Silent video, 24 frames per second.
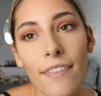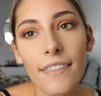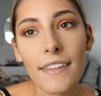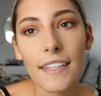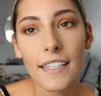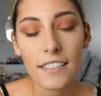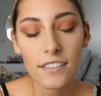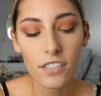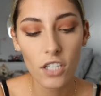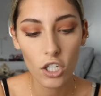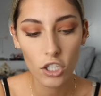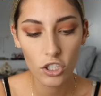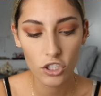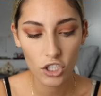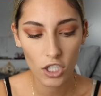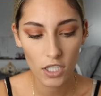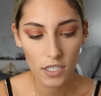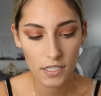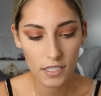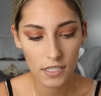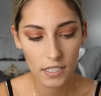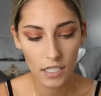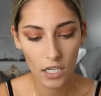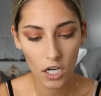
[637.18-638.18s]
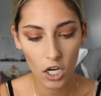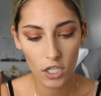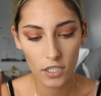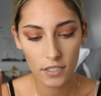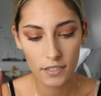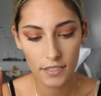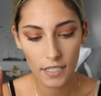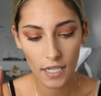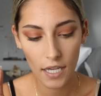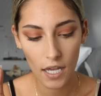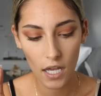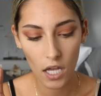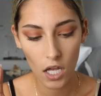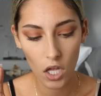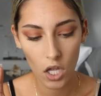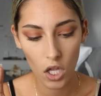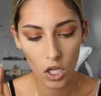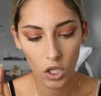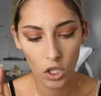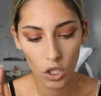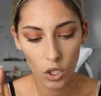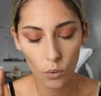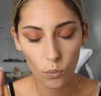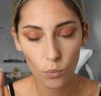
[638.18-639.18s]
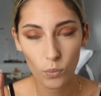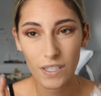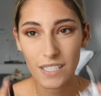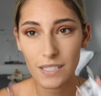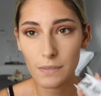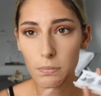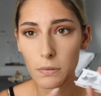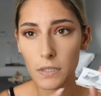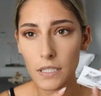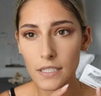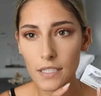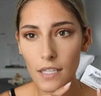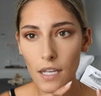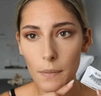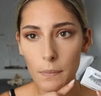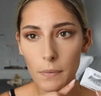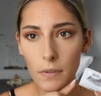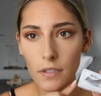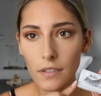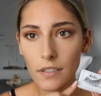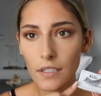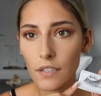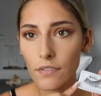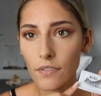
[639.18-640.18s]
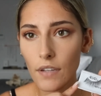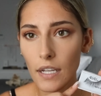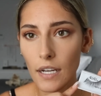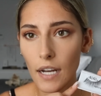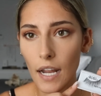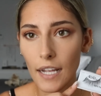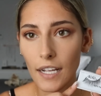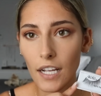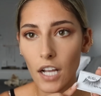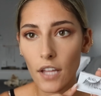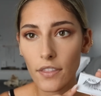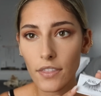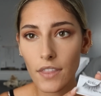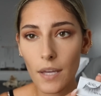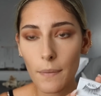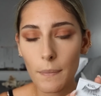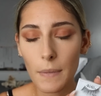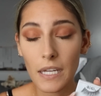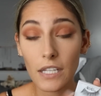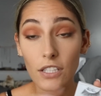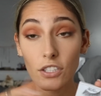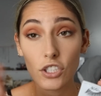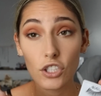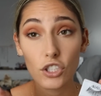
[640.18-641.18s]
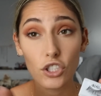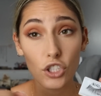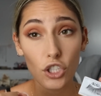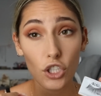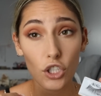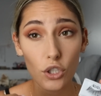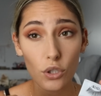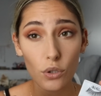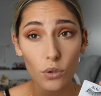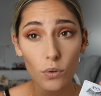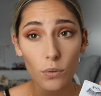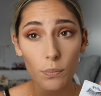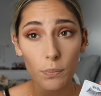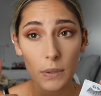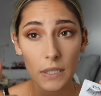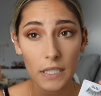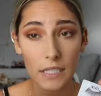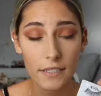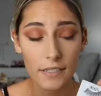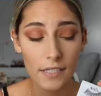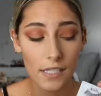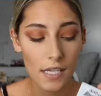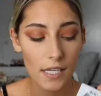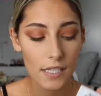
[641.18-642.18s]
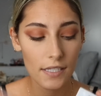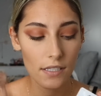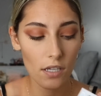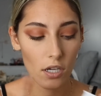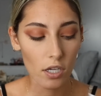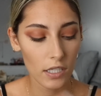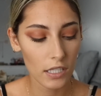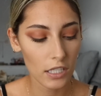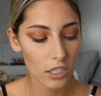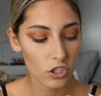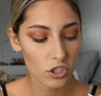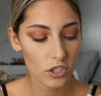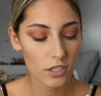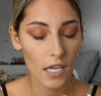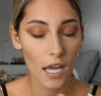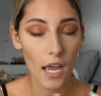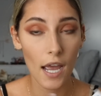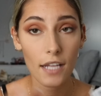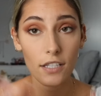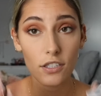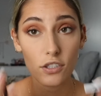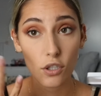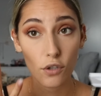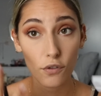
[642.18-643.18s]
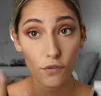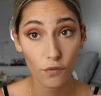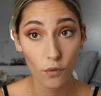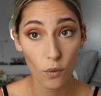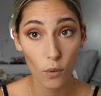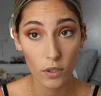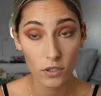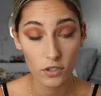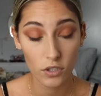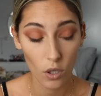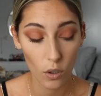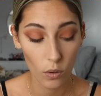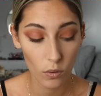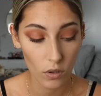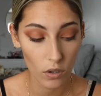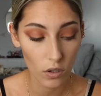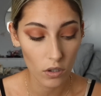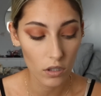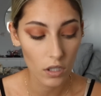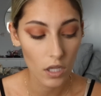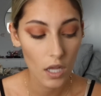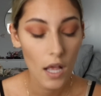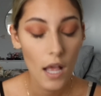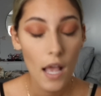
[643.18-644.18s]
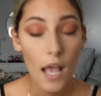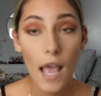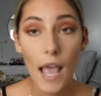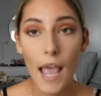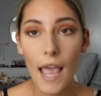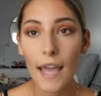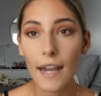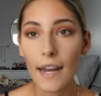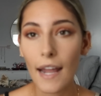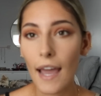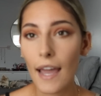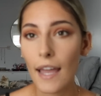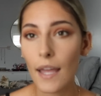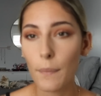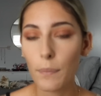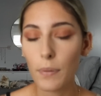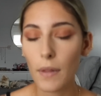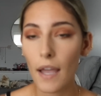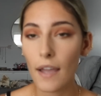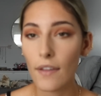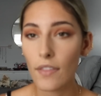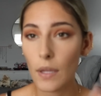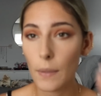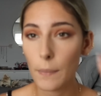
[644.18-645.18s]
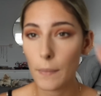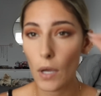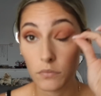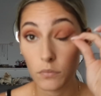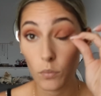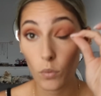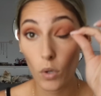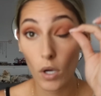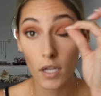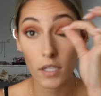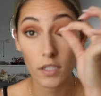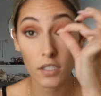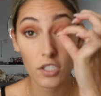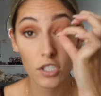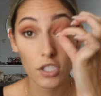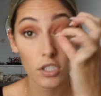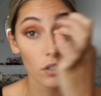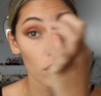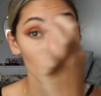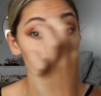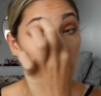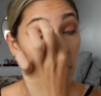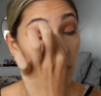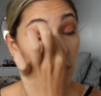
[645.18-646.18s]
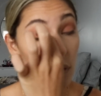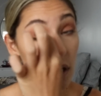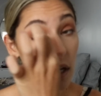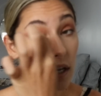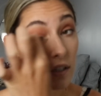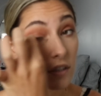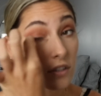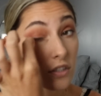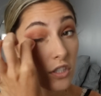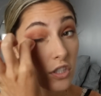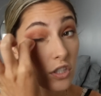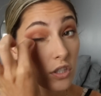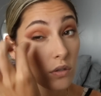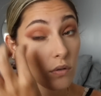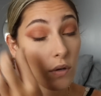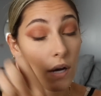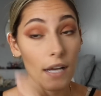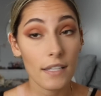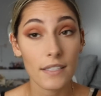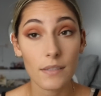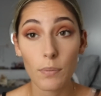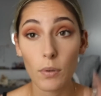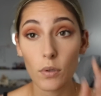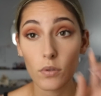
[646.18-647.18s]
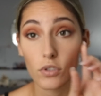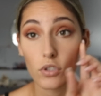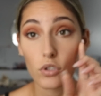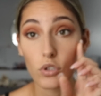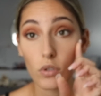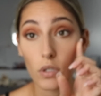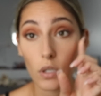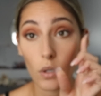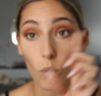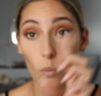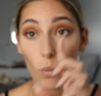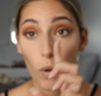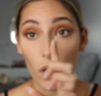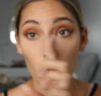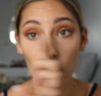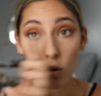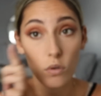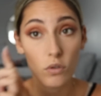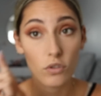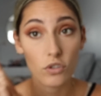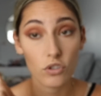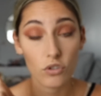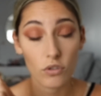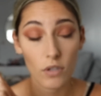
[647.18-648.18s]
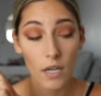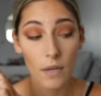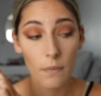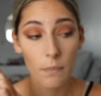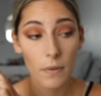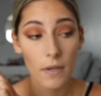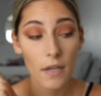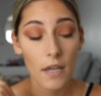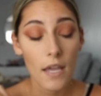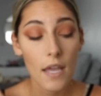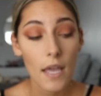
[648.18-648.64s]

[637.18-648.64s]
these are just the Ardell wispies, I believe, and I cut them into 2 pieces on each side, so 4 total, and I apply them 1, 2, 1, 2, as opposed to doing one whole strip,